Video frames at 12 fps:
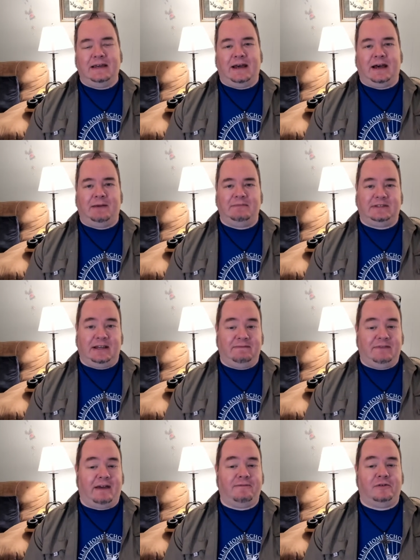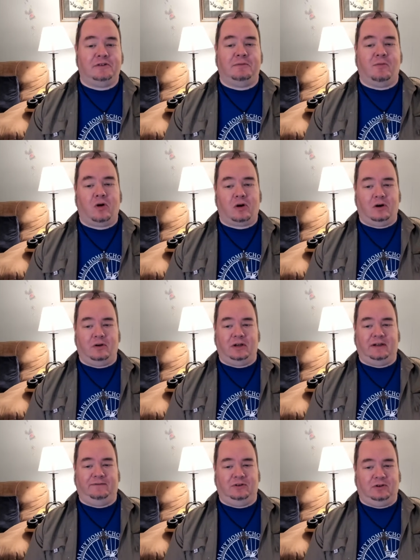um, save that for tomorrow
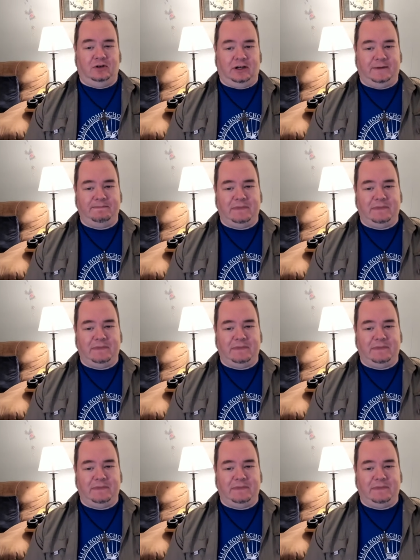if you could.